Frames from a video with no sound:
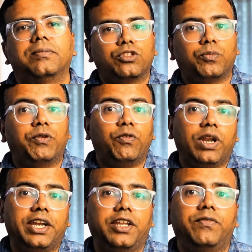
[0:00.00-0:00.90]
So before
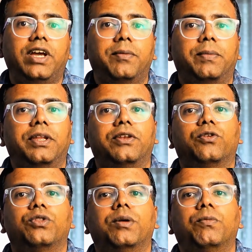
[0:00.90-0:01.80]
I deep dive
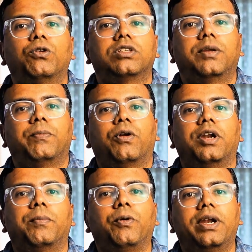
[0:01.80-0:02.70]
into the most
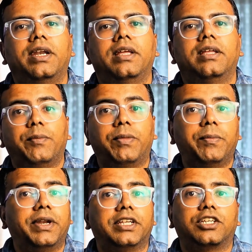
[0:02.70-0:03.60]
important point, the
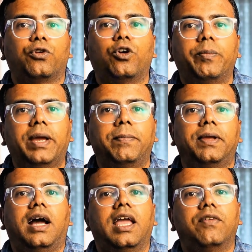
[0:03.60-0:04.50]
implementation roadmap,
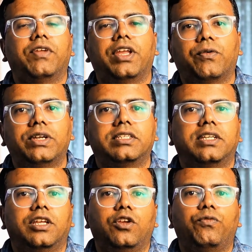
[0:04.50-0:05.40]
I have a request.
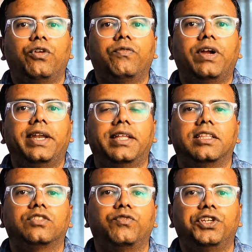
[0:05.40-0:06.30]
If you are finding
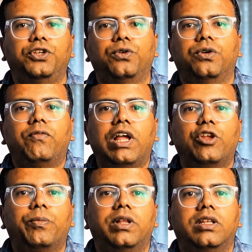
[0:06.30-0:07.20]
this video
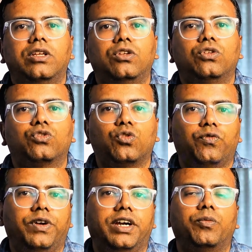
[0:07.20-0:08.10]
valuable so
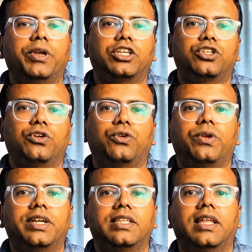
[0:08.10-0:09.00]
far, so make sure to
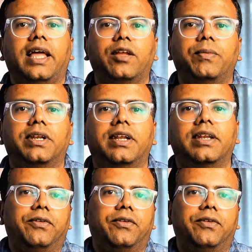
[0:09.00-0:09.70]
hit the like button.